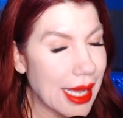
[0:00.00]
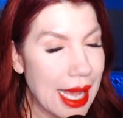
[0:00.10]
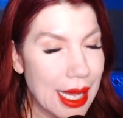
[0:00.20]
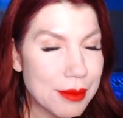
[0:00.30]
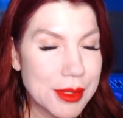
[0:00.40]

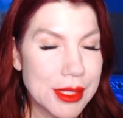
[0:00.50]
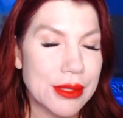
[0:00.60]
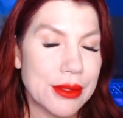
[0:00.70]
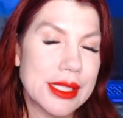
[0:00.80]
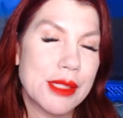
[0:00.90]

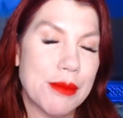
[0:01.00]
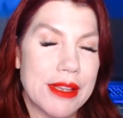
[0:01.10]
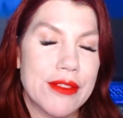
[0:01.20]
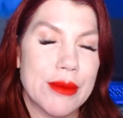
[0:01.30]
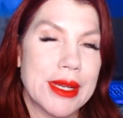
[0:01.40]
absolutely
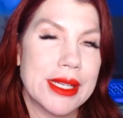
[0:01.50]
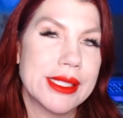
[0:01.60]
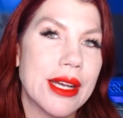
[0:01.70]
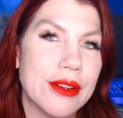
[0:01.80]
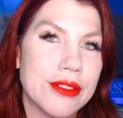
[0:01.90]
speak for
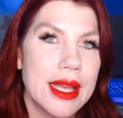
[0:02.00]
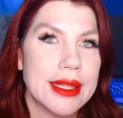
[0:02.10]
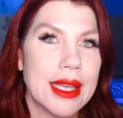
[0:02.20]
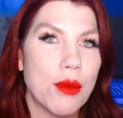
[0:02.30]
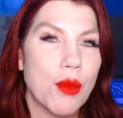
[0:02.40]
myself
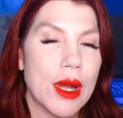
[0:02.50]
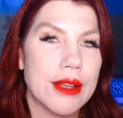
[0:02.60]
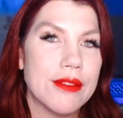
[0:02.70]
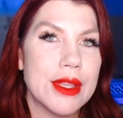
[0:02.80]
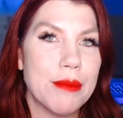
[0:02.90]
that one
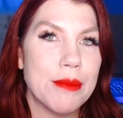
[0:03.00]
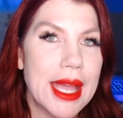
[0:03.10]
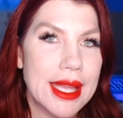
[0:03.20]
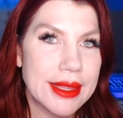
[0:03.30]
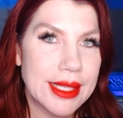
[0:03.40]
of the
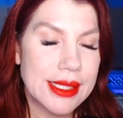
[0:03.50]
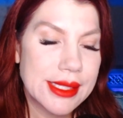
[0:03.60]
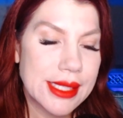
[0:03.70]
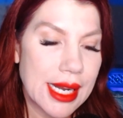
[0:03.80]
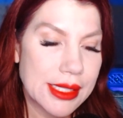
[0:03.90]
main
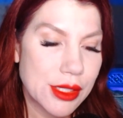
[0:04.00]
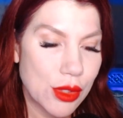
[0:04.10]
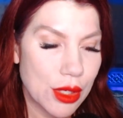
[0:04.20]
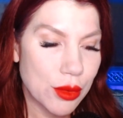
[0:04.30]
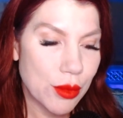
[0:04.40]
things that I
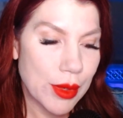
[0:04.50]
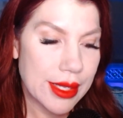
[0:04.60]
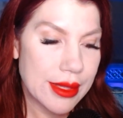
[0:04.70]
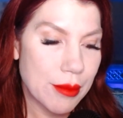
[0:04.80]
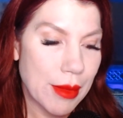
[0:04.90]
struggled
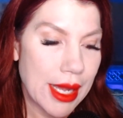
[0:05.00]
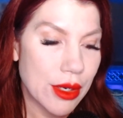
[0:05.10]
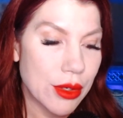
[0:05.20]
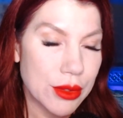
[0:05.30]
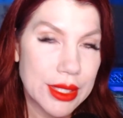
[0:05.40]
with in my
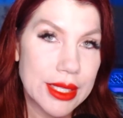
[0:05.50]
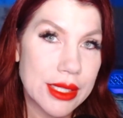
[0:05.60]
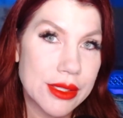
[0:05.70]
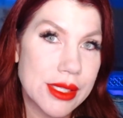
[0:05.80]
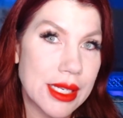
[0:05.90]
early
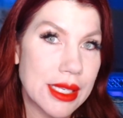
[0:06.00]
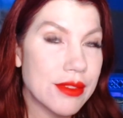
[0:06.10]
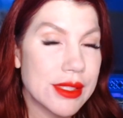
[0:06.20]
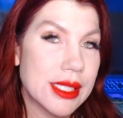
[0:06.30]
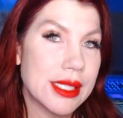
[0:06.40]
years and
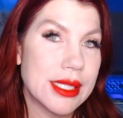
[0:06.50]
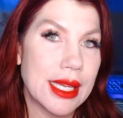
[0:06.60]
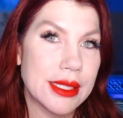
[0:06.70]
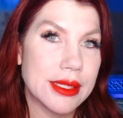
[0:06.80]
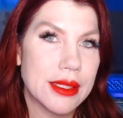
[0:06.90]
even to
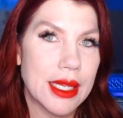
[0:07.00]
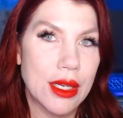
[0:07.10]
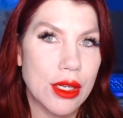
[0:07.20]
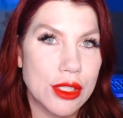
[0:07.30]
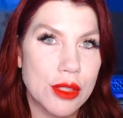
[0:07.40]
date in
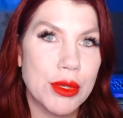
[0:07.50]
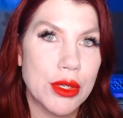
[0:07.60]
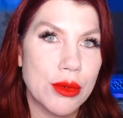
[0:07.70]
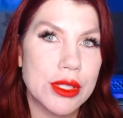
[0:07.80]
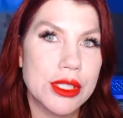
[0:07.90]

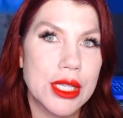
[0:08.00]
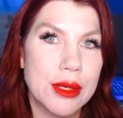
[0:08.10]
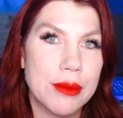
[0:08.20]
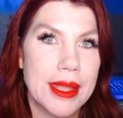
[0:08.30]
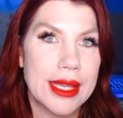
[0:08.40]

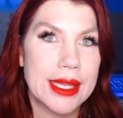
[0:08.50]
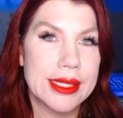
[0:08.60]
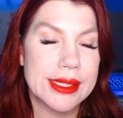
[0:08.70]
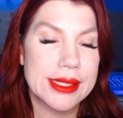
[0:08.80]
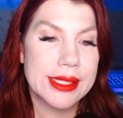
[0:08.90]
entrepreneurship
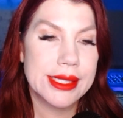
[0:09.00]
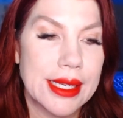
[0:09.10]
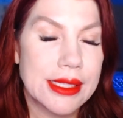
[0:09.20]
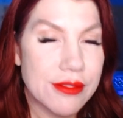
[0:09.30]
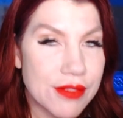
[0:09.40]
is
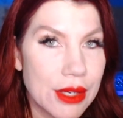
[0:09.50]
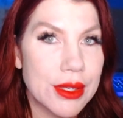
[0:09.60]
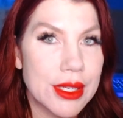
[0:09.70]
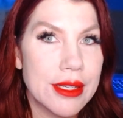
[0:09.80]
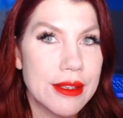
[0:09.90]
it's
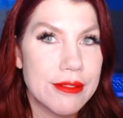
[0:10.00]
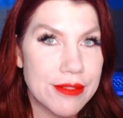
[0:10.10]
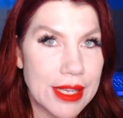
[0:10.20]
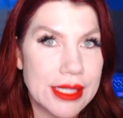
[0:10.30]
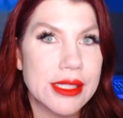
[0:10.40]
very
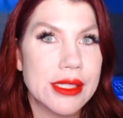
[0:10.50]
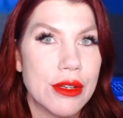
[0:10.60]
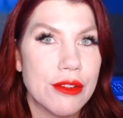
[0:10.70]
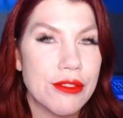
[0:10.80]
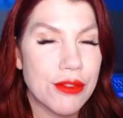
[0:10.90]

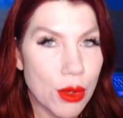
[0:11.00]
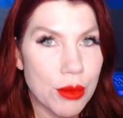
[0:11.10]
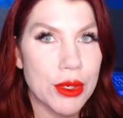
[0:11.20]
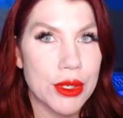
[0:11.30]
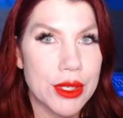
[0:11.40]
face
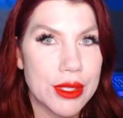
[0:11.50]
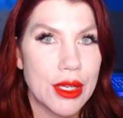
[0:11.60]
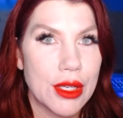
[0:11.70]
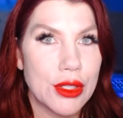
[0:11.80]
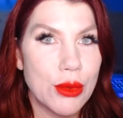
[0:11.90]
forward.
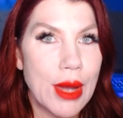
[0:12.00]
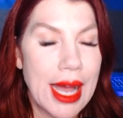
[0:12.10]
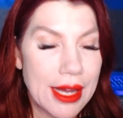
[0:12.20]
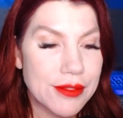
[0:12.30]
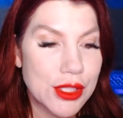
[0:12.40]
You
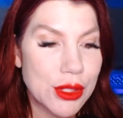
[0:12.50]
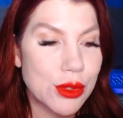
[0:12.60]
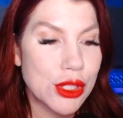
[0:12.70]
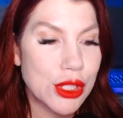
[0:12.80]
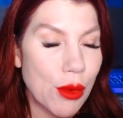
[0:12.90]
have to
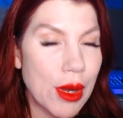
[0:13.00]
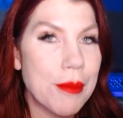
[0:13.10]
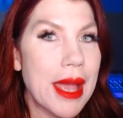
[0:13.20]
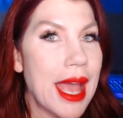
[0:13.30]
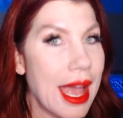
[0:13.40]
show
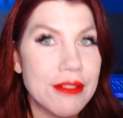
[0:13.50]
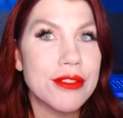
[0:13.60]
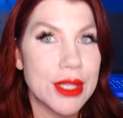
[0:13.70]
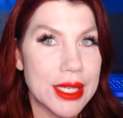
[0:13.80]
up every